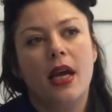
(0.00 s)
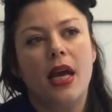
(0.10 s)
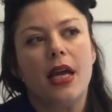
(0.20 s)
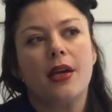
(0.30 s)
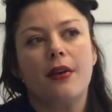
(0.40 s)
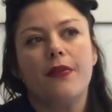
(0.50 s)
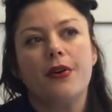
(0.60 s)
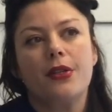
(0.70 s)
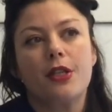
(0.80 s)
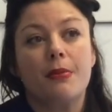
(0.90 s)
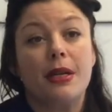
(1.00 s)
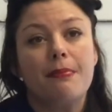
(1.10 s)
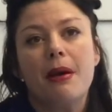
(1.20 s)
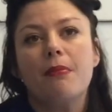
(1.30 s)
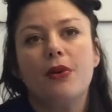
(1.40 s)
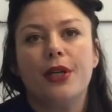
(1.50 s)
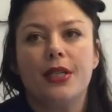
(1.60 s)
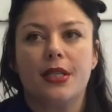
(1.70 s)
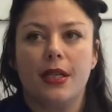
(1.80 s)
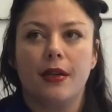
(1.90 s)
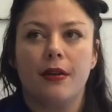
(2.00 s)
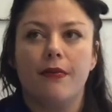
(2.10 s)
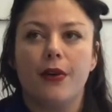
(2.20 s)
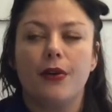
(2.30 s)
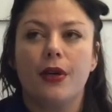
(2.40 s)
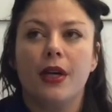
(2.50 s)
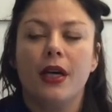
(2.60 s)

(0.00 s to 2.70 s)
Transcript: It can evoke so many memories. It can evoke